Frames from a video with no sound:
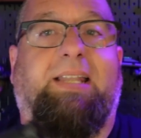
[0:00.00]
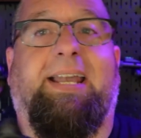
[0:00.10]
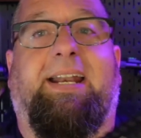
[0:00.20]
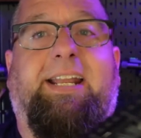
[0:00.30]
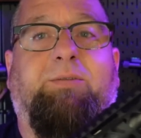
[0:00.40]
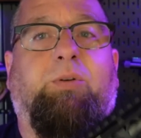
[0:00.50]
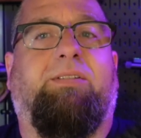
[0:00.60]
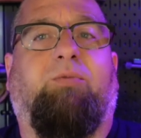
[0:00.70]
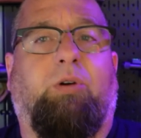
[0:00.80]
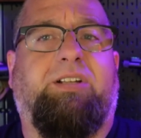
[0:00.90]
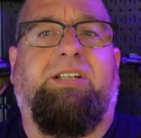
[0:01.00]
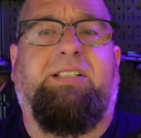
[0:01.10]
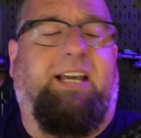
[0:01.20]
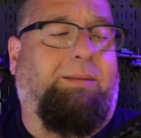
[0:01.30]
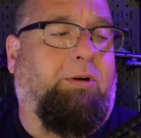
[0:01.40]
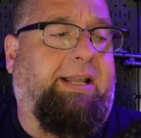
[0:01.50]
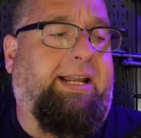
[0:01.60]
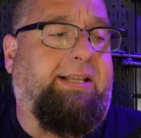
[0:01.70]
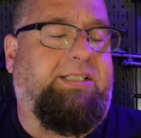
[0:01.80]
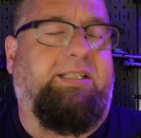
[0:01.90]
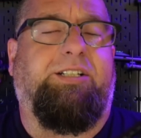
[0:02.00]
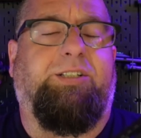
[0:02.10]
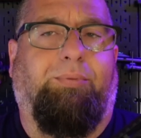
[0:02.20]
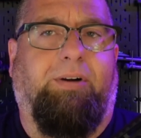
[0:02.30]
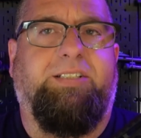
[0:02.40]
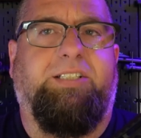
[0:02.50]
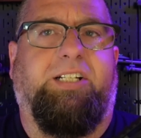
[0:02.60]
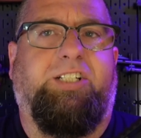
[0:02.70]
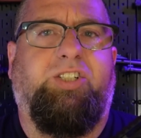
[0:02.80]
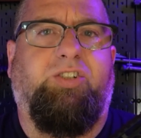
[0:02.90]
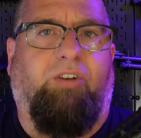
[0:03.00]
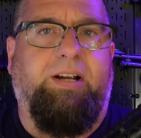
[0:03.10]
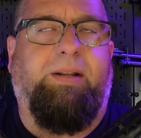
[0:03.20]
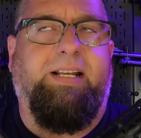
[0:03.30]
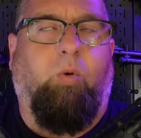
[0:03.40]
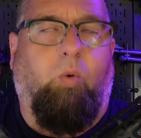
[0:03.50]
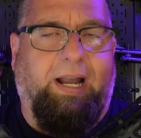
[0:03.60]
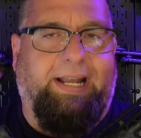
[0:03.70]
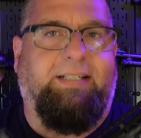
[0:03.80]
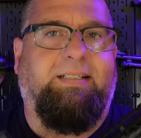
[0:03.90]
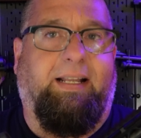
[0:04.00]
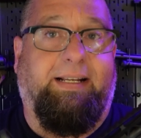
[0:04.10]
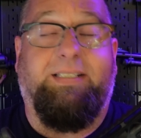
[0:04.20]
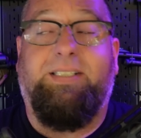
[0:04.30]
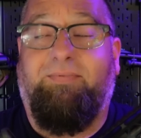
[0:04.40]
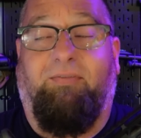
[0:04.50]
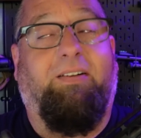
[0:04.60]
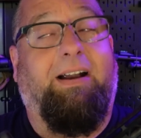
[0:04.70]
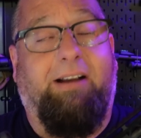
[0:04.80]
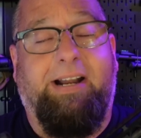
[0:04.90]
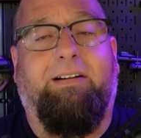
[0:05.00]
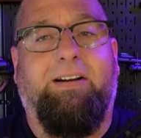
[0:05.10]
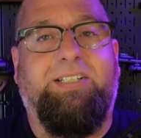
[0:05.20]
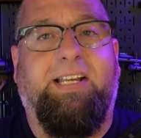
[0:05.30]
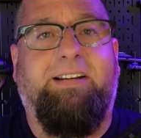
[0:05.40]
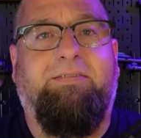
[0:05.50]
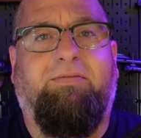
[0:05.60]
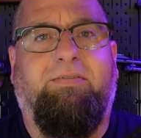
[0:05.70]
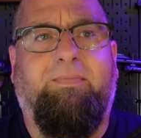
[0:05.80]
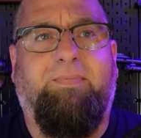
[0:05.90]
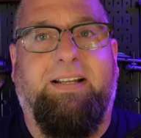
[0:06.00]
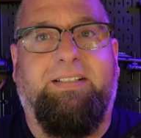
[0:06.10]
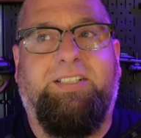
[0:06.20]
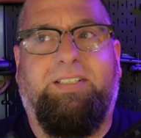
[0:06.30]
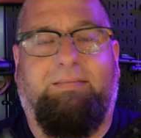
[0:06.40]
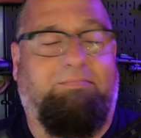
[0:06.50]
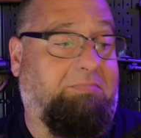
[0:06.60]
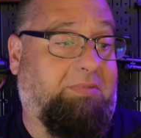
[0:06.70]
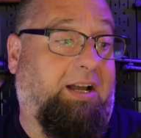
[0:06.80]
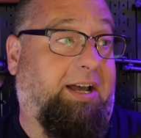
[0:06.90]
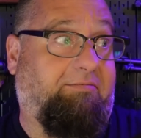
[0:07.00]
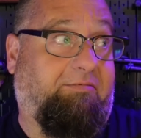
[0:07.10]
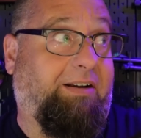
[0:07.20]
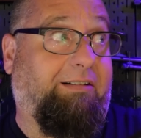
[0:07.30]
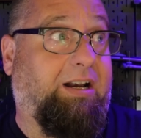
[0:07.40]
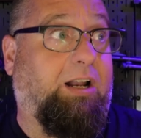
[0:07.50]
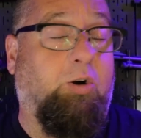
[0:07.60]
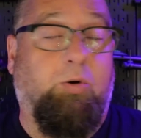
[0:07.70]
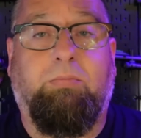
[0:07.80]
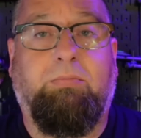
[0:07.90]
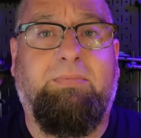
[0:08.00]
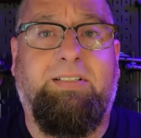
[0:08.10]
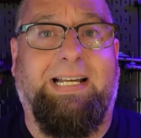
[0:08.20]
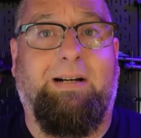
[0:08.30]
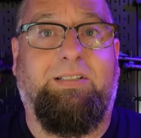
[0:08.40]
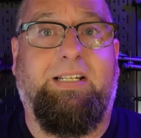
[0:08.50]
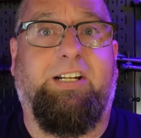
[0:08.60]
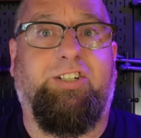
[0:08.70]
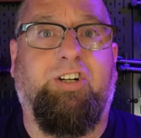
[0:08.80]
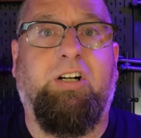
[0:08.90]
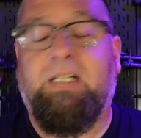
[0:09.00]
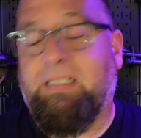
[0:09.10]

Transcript: And even with a 46 caliber can, this thing suppresses extremely quiet. Like, it's very hearing safe. It's got very low sound signature.